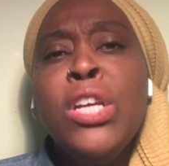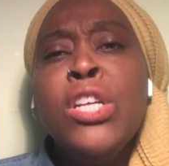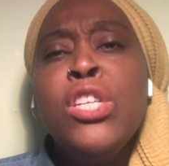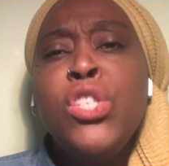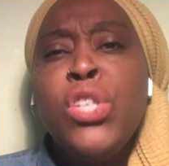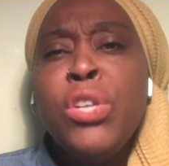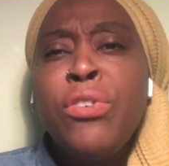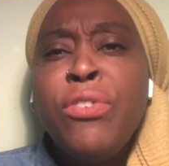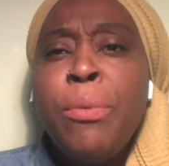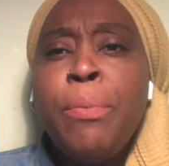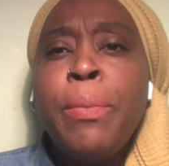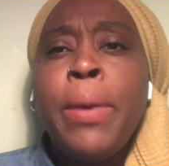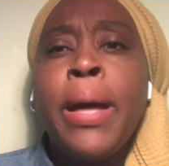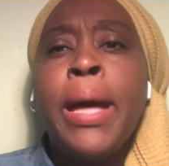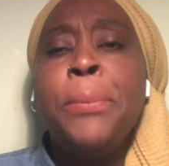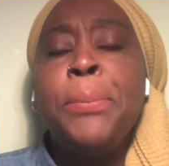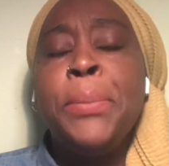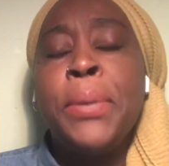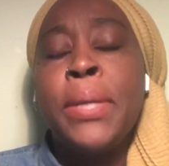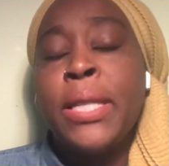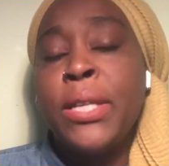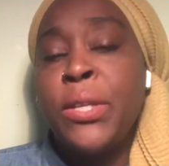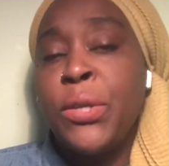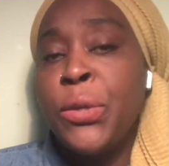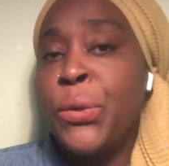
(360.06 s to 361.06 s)
Driven by
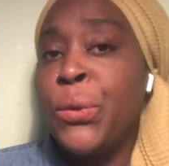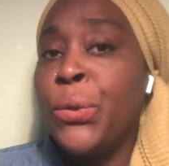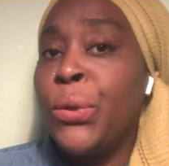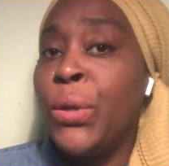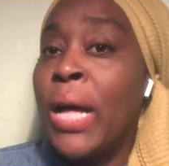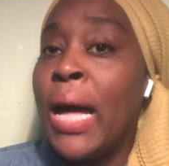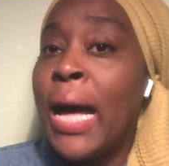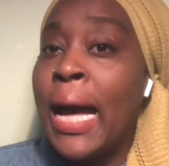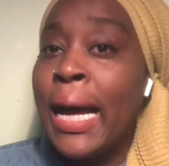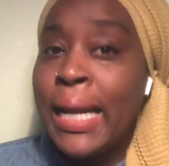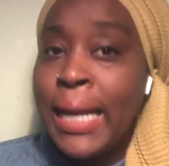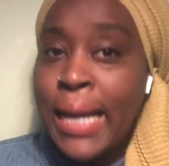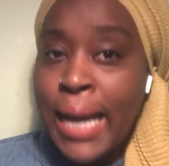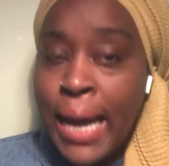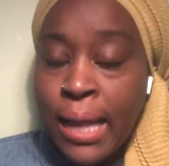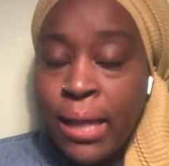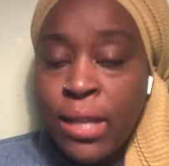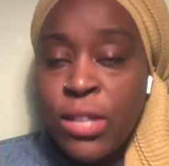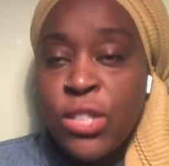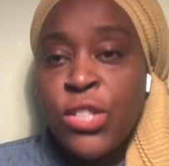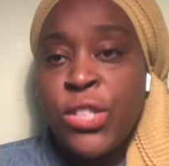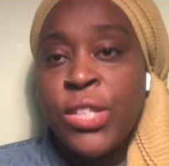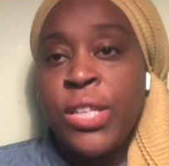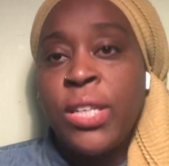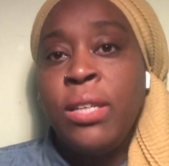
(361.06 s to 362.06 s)
political
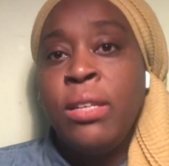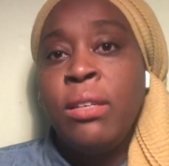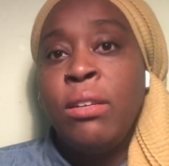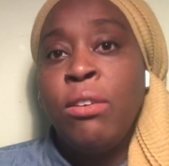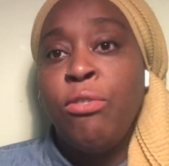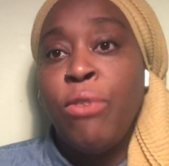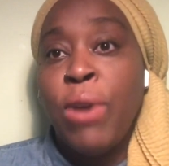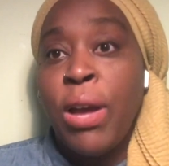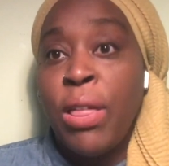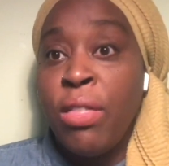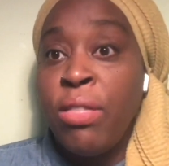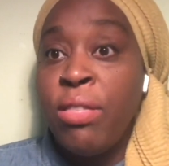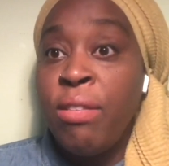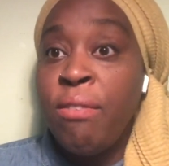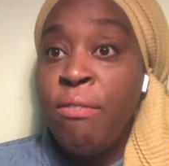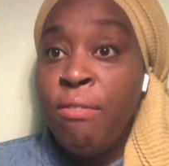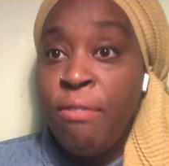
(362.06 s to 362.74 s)
ideology rather than